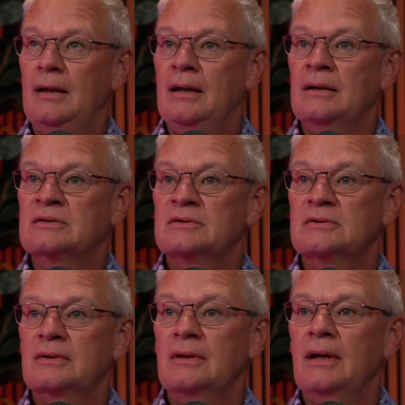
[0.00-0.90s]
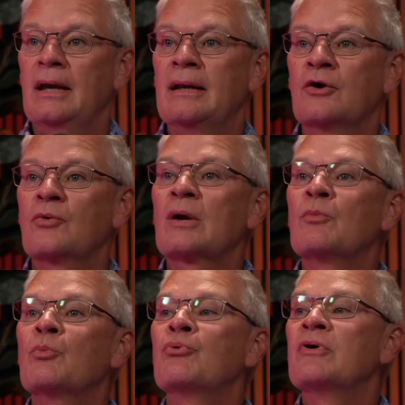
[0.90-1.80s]
it's an
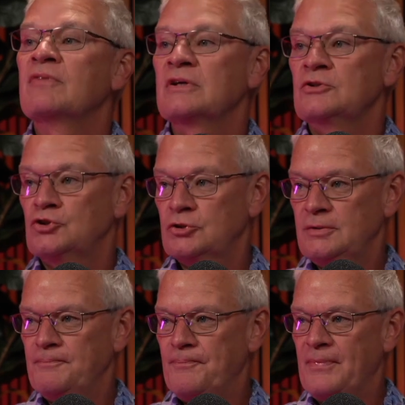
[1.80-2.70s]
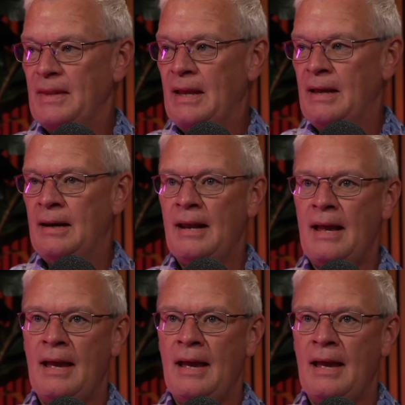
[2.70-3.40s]
incredible privilege, and